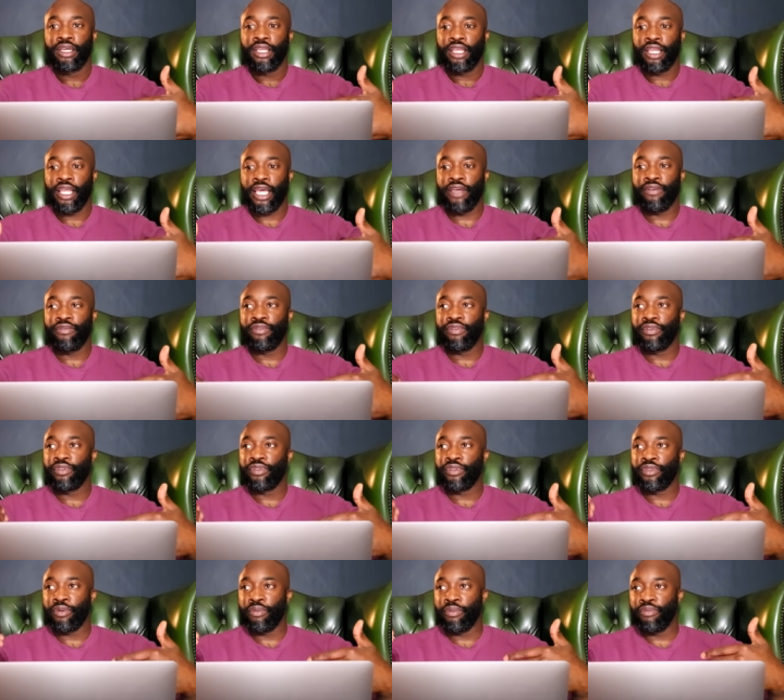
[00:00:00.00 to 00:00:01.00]
Like, if
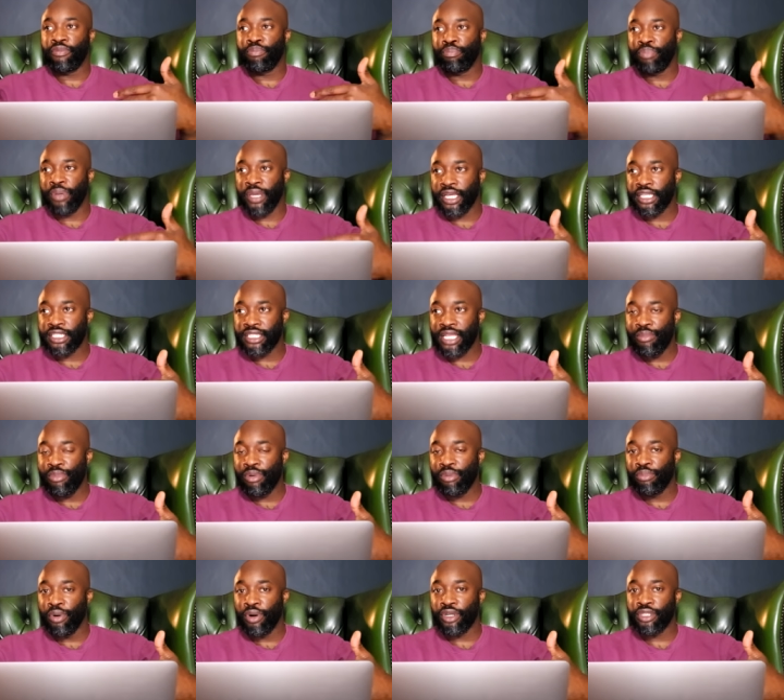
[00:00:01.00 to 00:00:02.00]
the biggest name
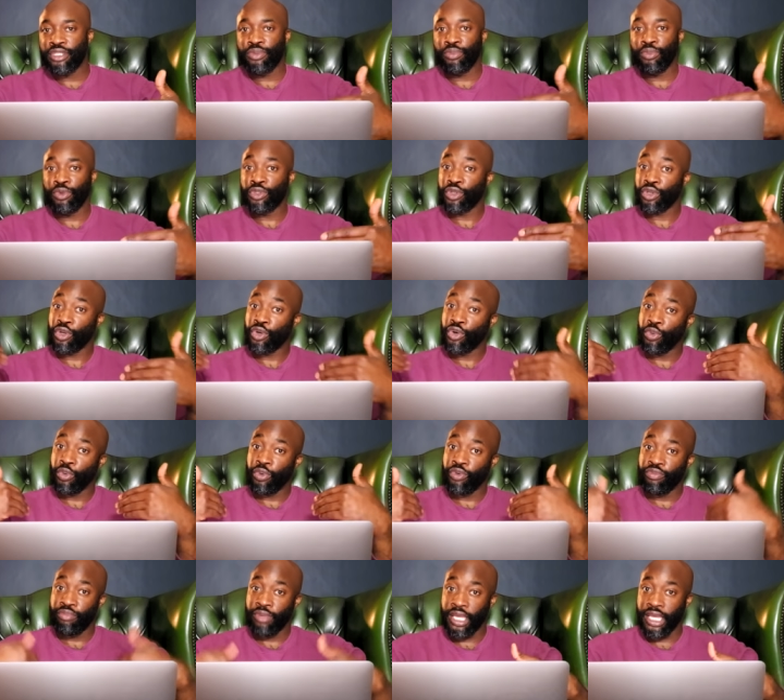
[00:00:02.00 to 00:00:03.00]
in boxing wasn't cool
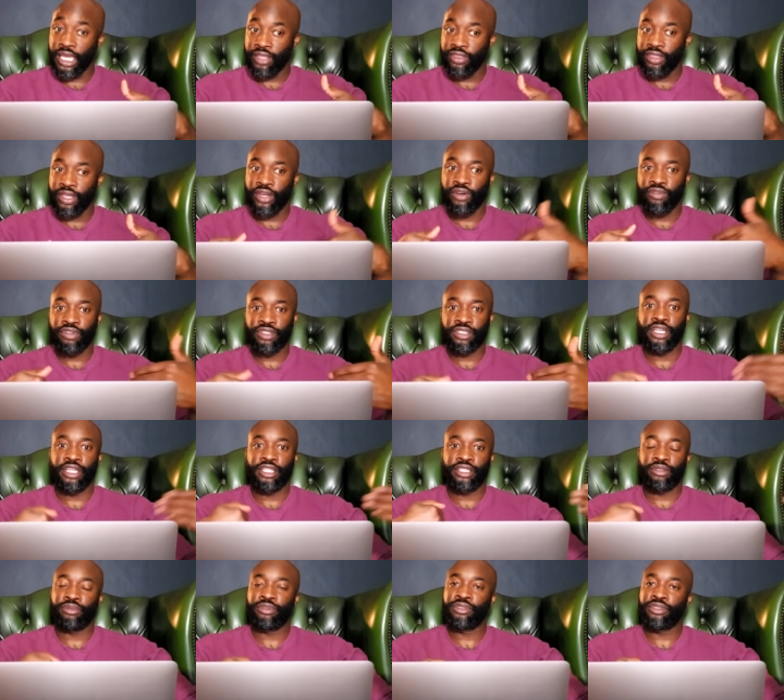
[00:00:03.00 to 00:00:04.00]
with me, then obviously
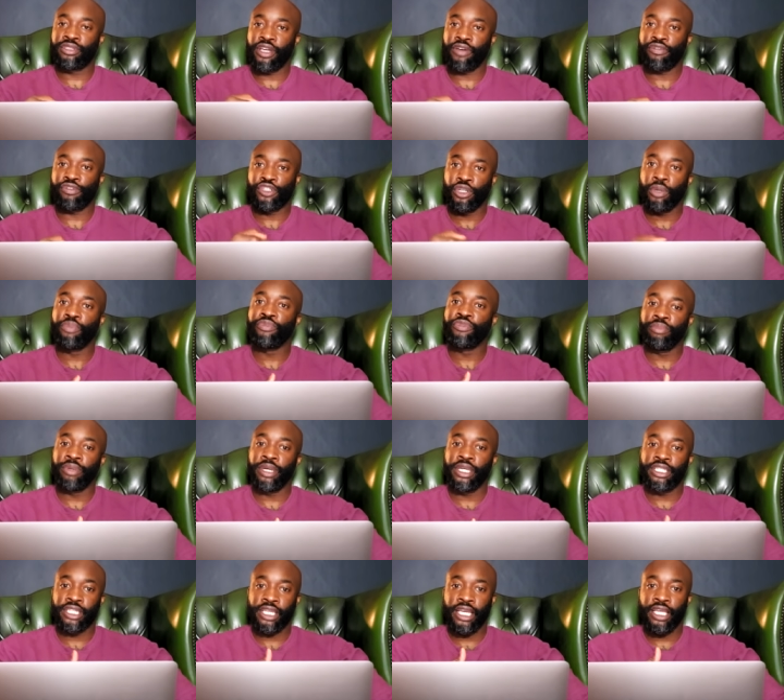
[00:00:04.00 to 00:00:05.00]
it's a tough job for
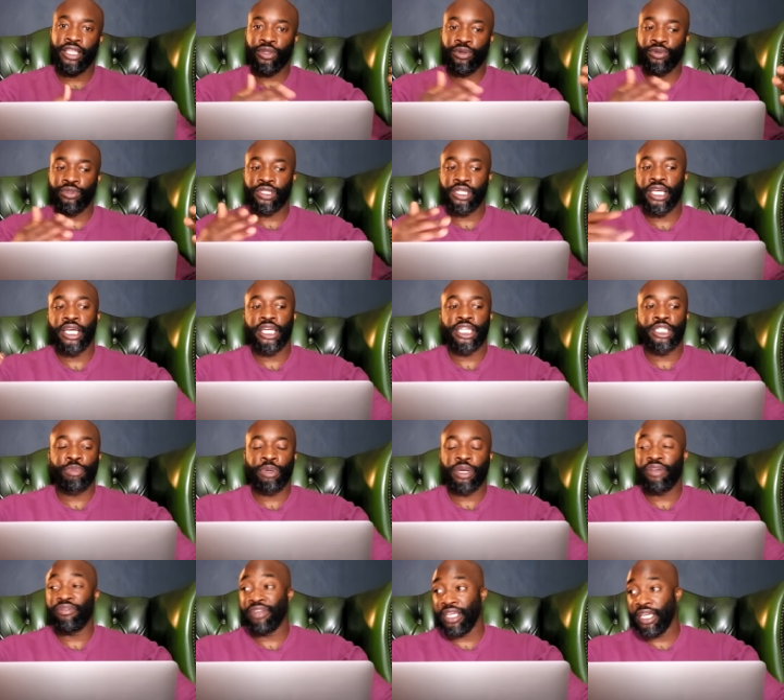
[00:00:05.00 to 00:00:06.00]
me to get those gigs.
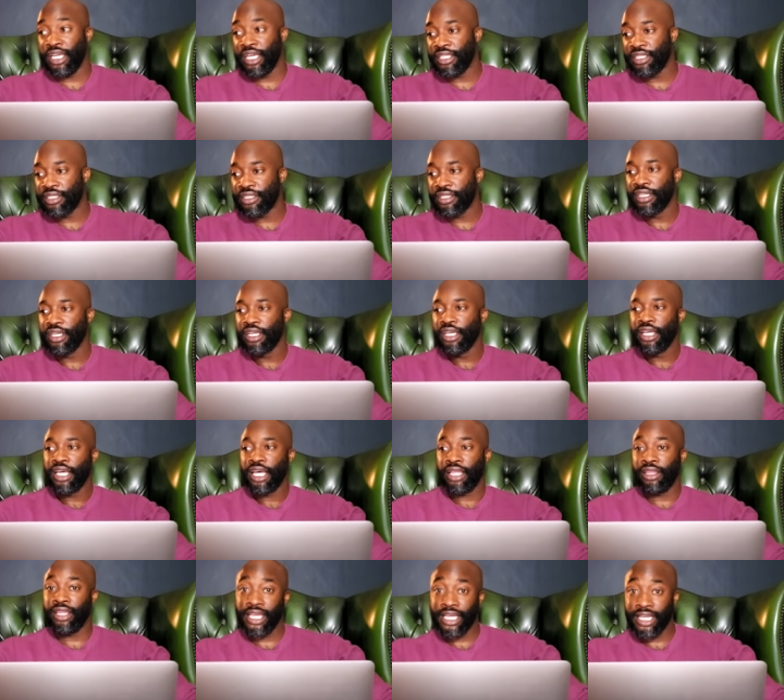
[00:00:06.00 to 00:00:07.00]
But if he is,
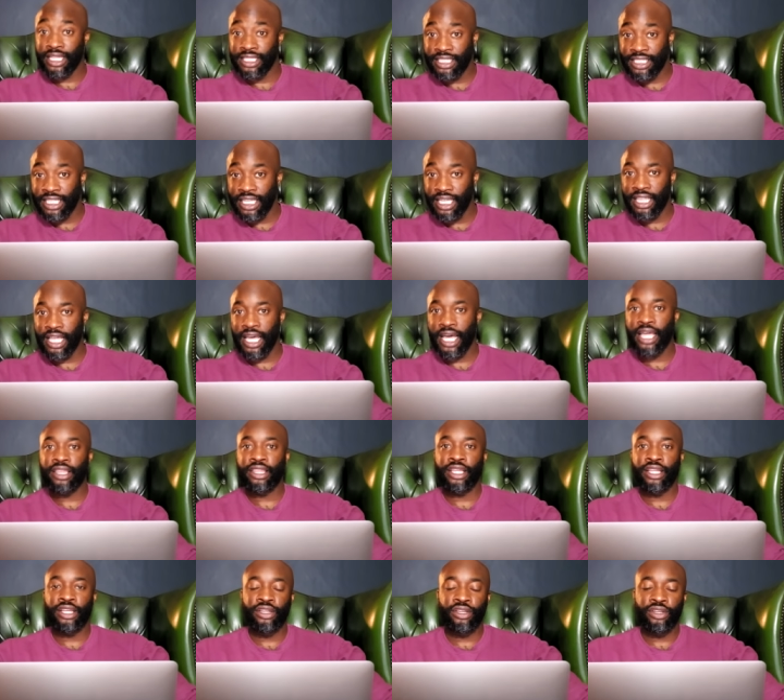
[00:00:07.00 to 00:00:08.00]
and they can see that,
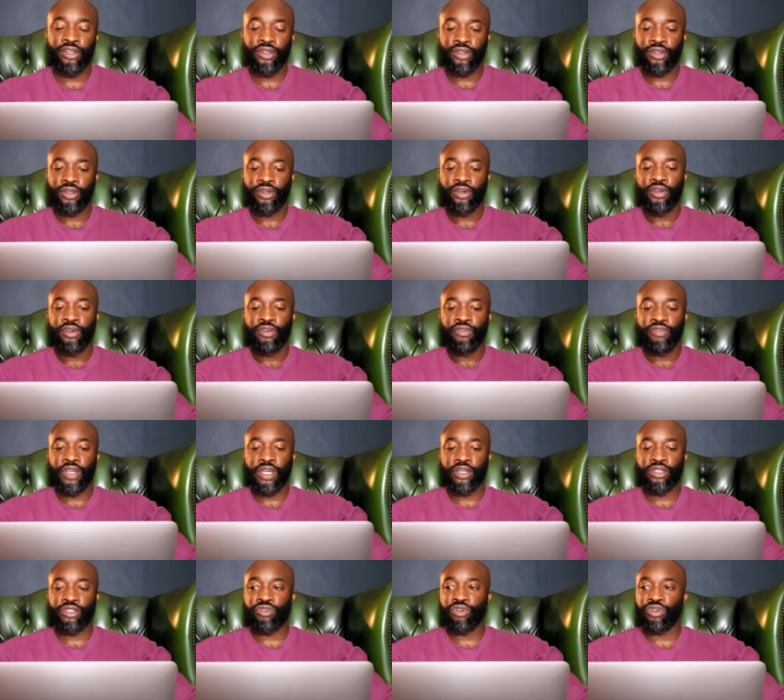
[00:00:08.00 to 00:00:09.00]
then
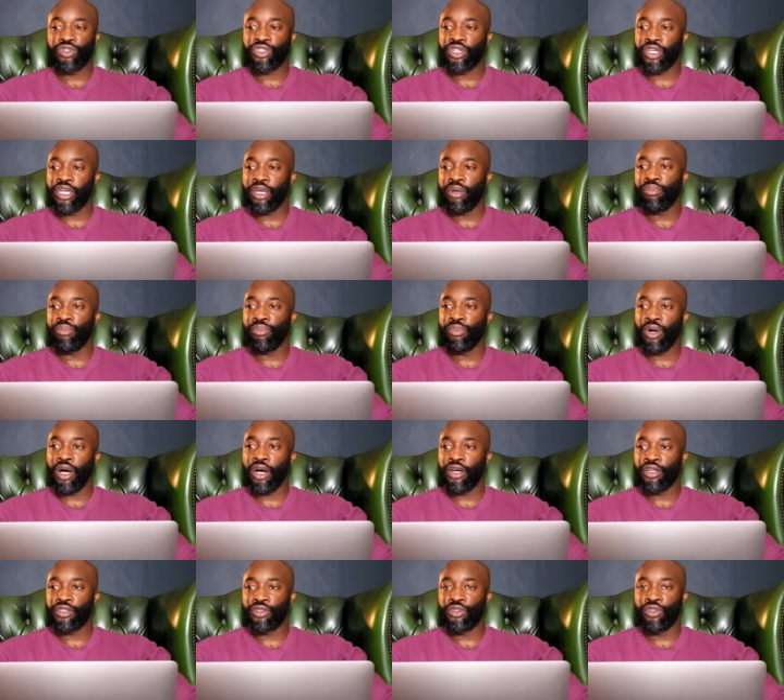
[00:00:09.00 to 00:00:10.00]
fingers crossed you get
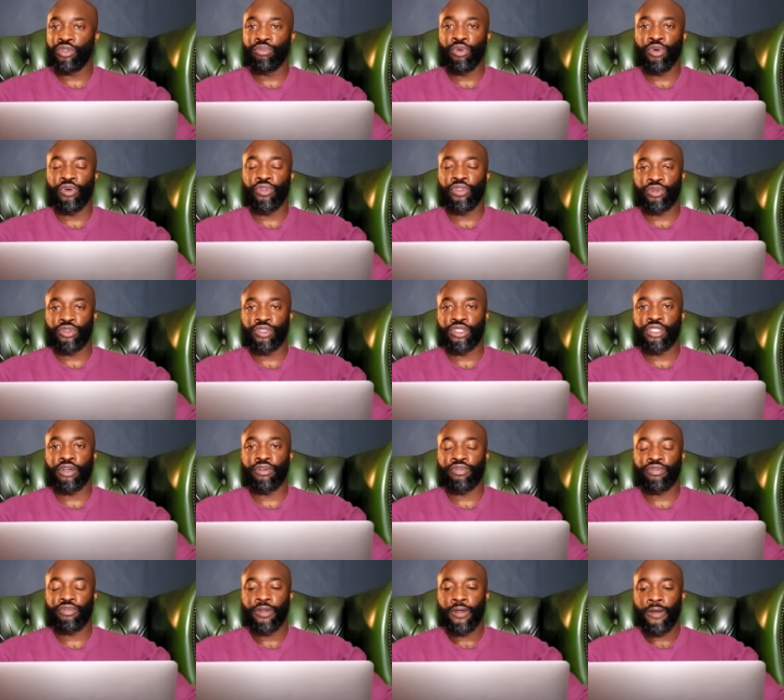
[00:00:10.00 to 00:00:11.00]
asked to do more of those
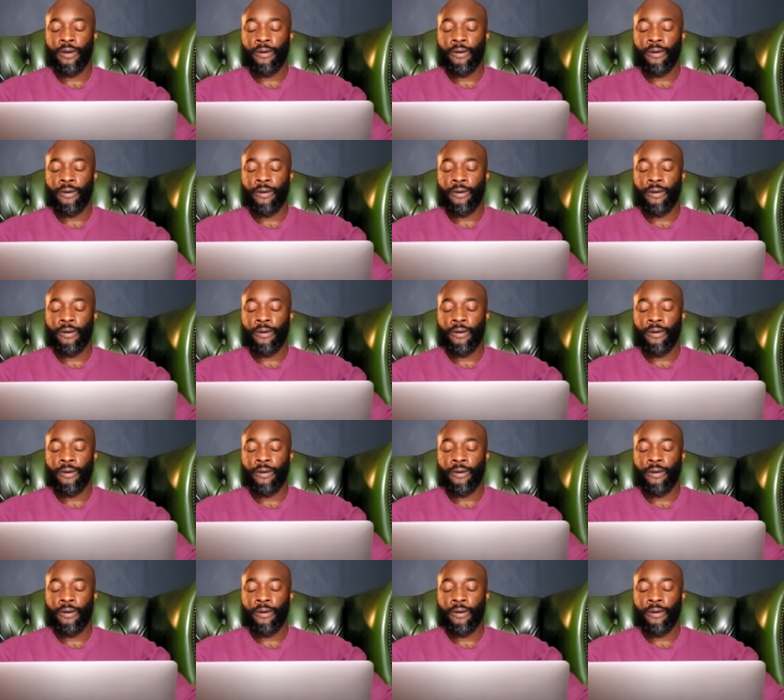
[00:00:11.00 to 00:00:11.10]
stuff.